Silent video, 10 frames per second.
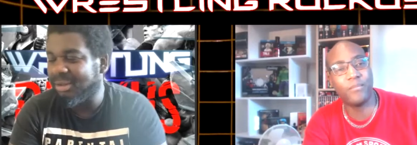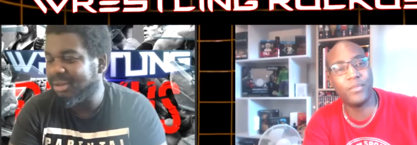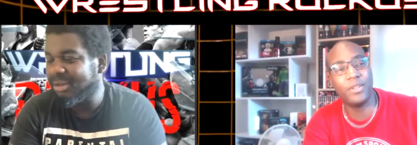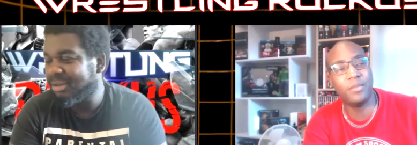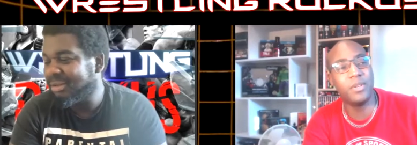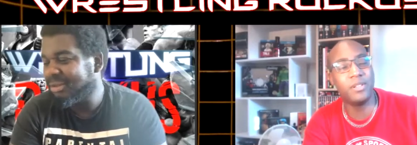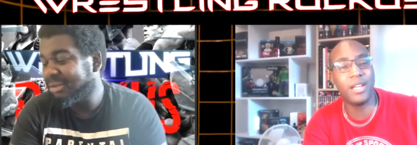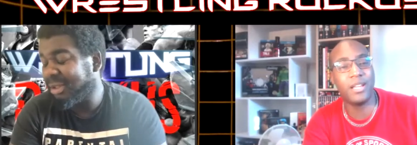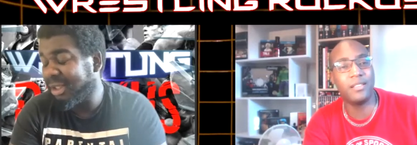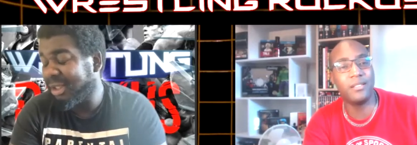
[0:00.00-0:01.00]
Speaker 1: wow. He's
Speaker 2: been
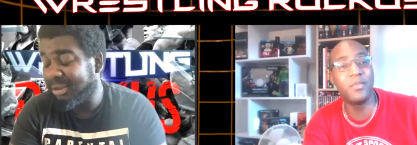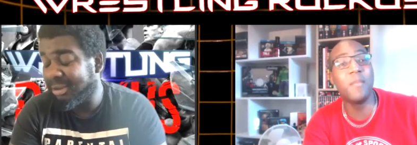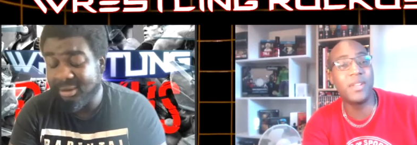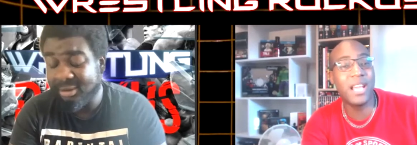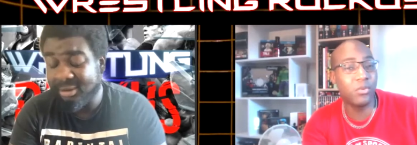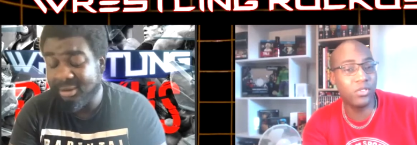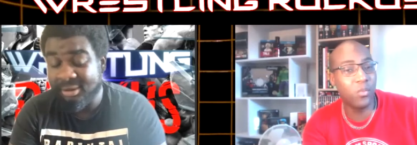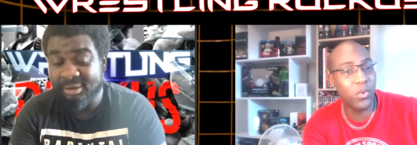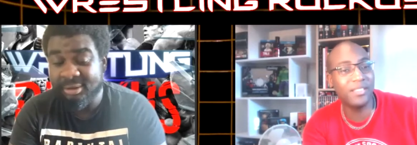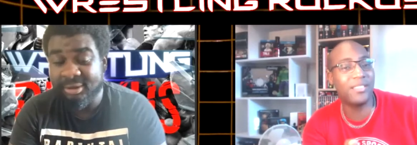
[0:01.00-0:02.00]
tagging. Remember, that was on
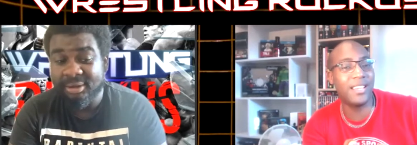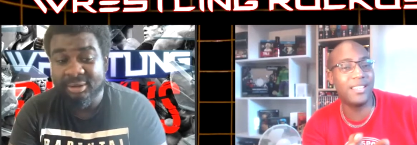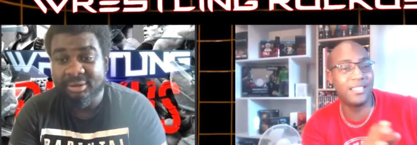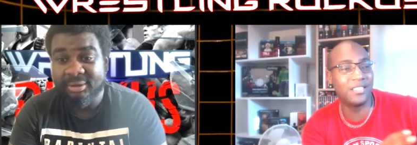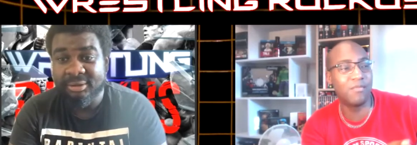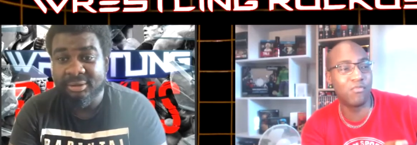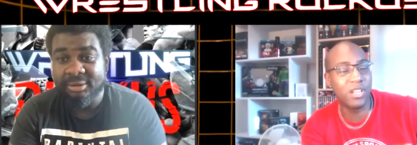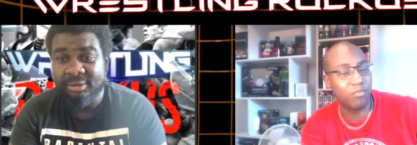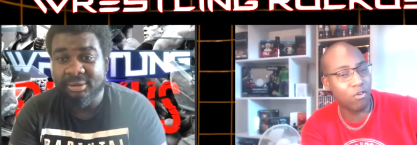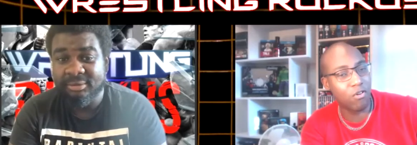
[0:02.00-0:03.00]
Wednesday. This shit really
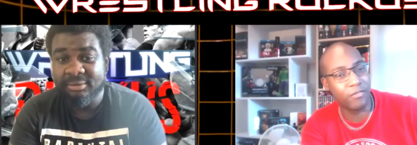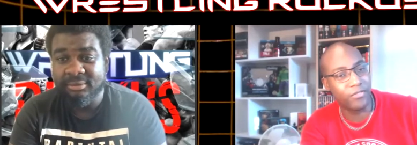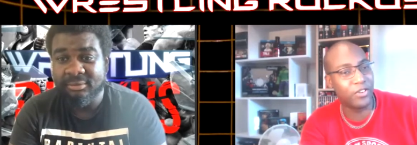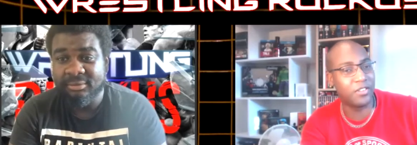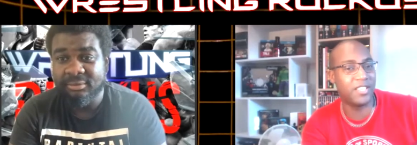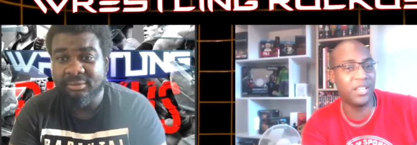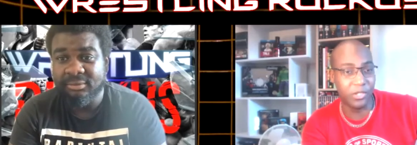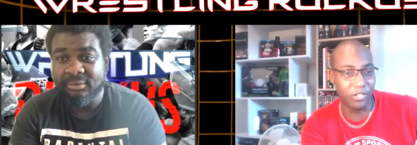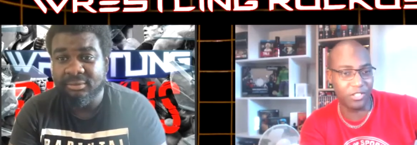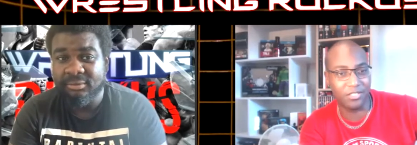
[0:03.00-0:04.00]
broke on Thursday with the
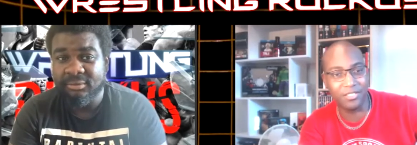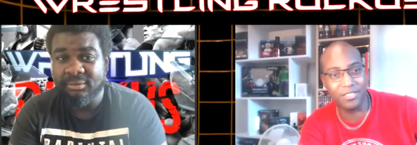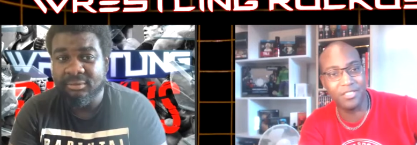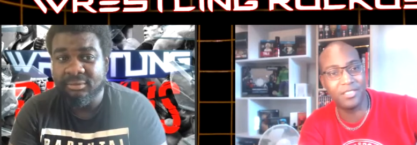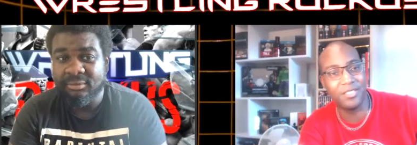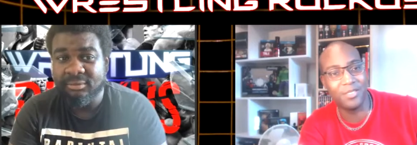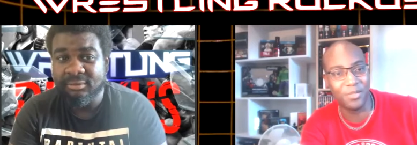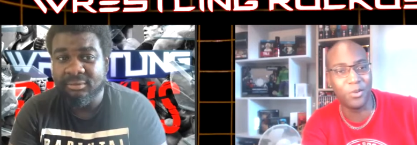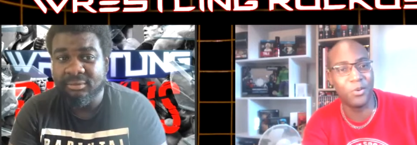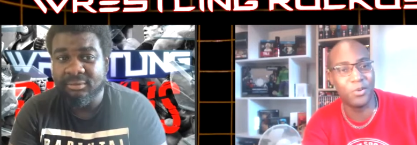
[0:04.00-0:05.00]
Justin Star stuff.
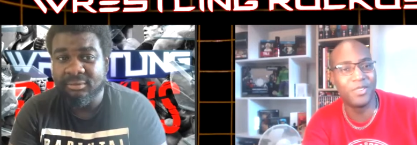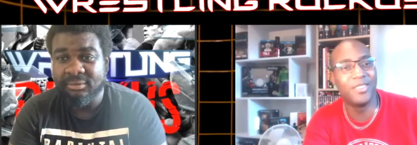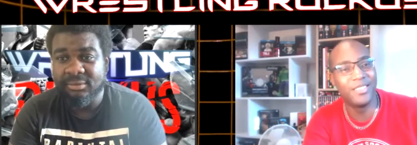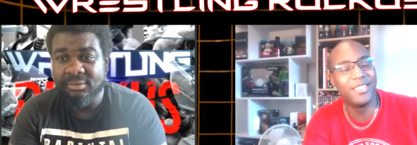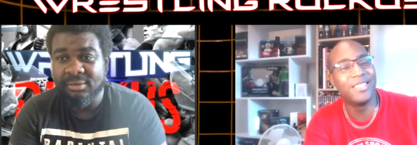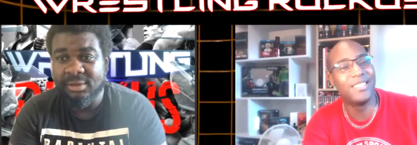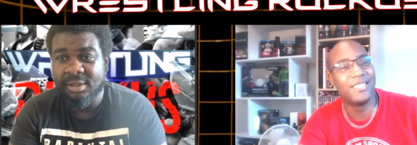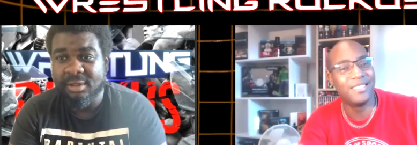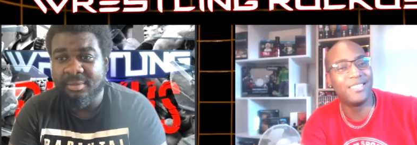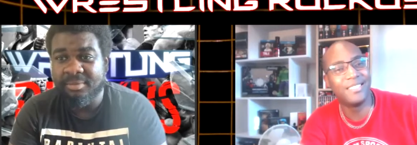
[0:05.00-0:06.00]
So
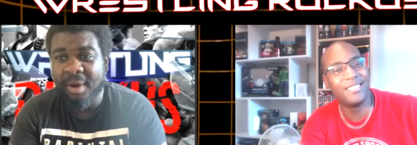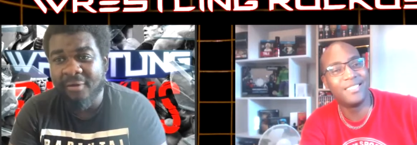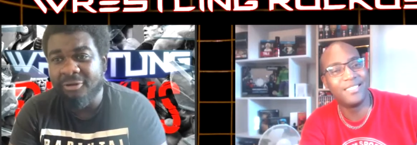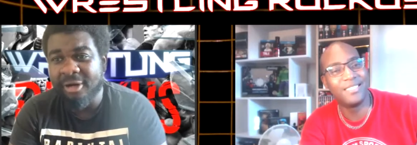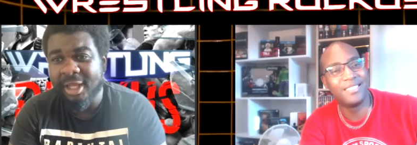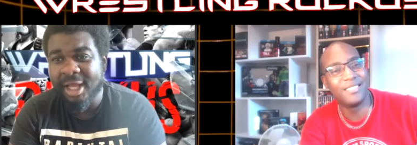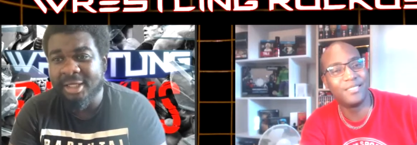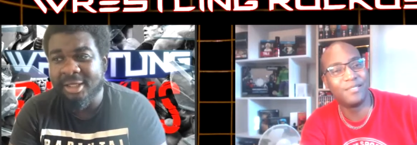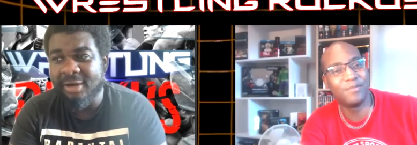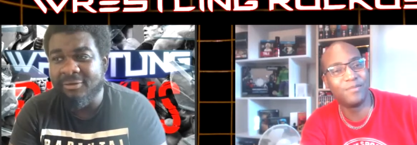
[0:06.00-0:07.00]
Speaker 1: but I thought he had a, I
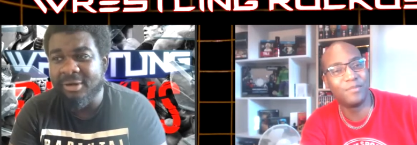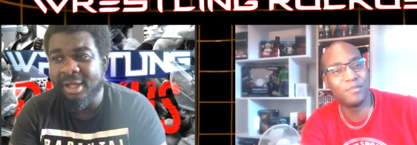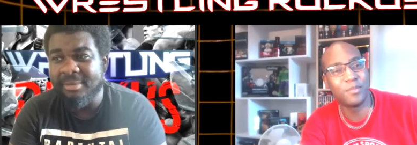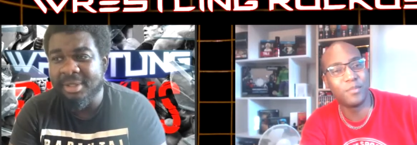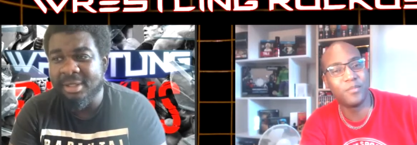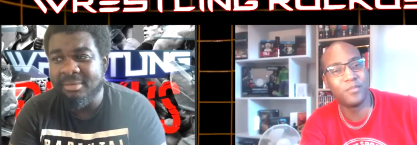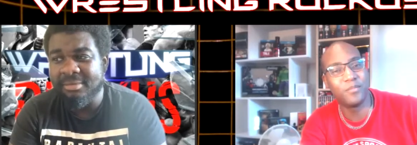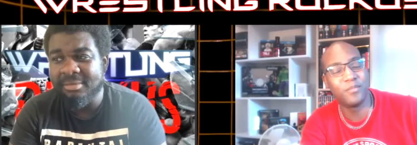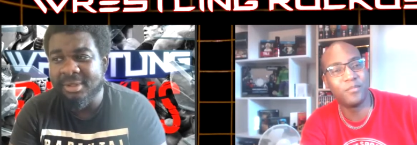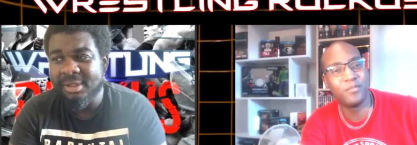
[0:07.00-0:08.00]
thought him and um,
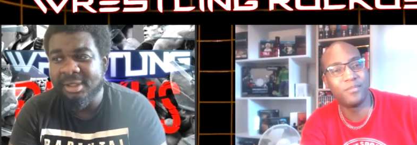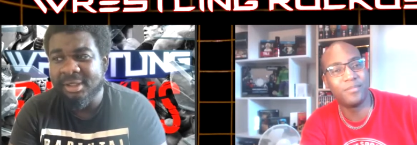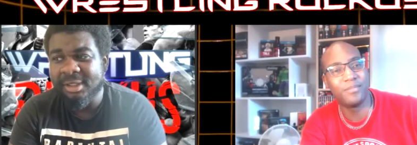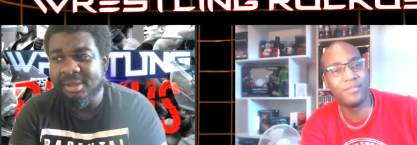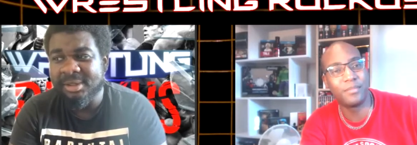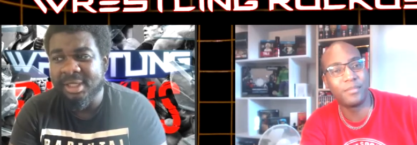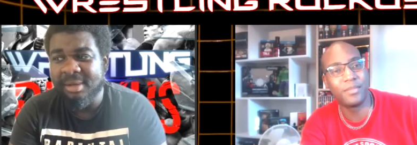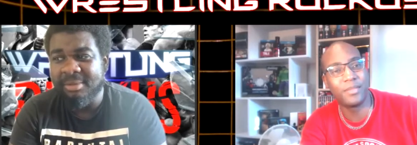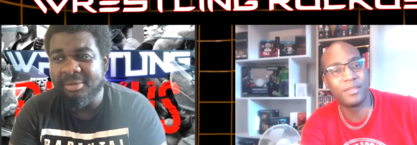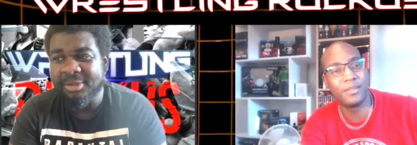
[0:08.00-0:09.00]
Kip Sabian
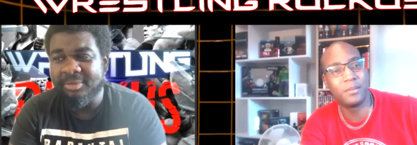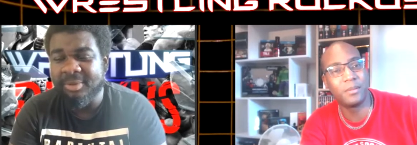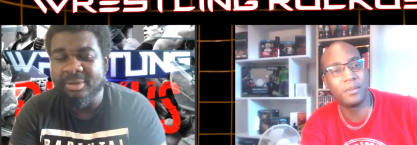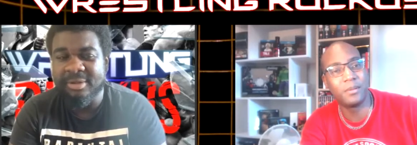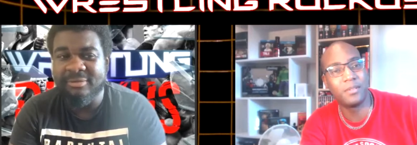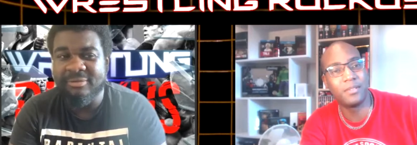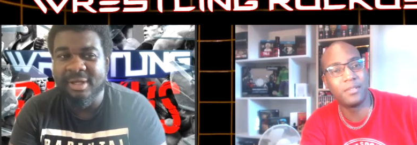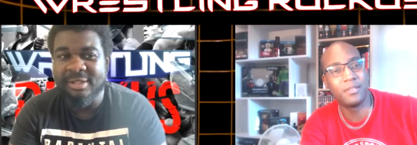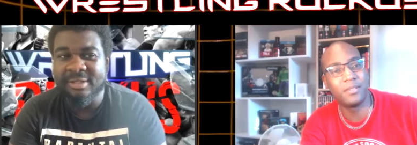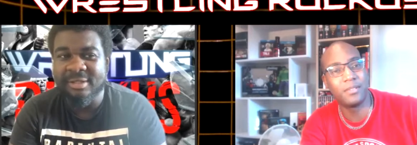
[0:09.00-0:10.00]
were supposed to
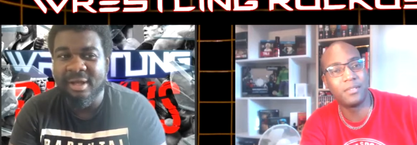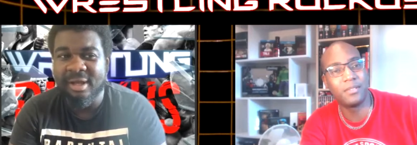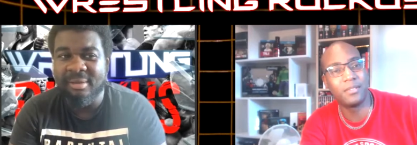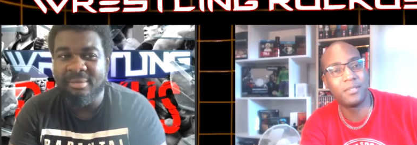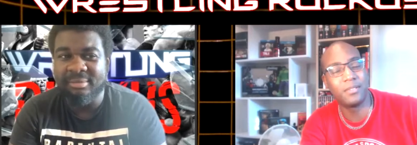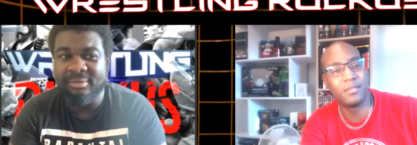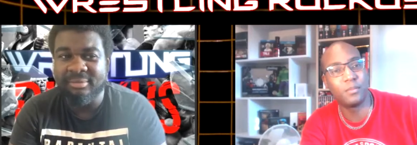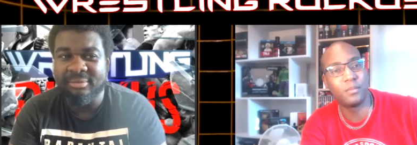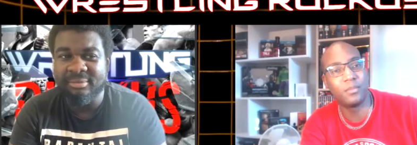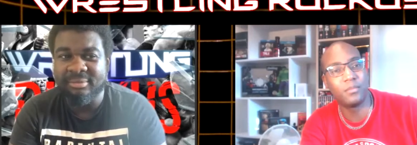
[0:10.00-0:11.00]
face um,
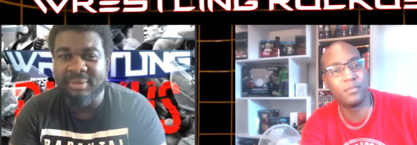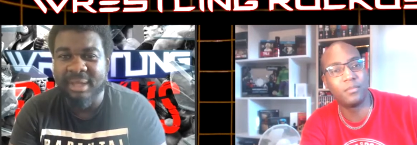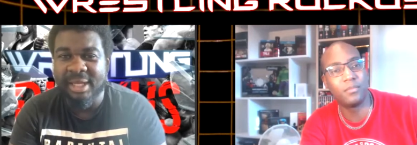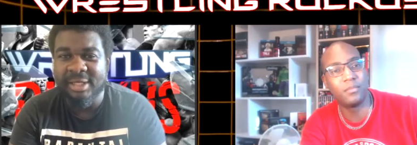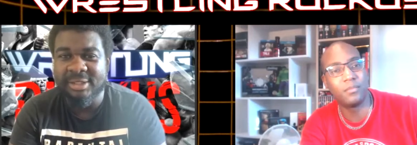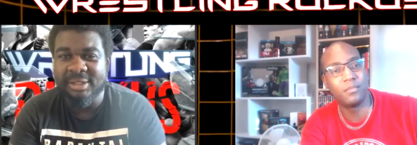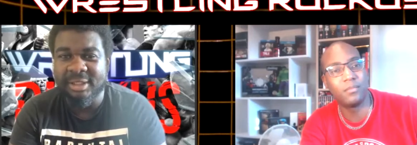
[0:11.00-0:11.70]
Page and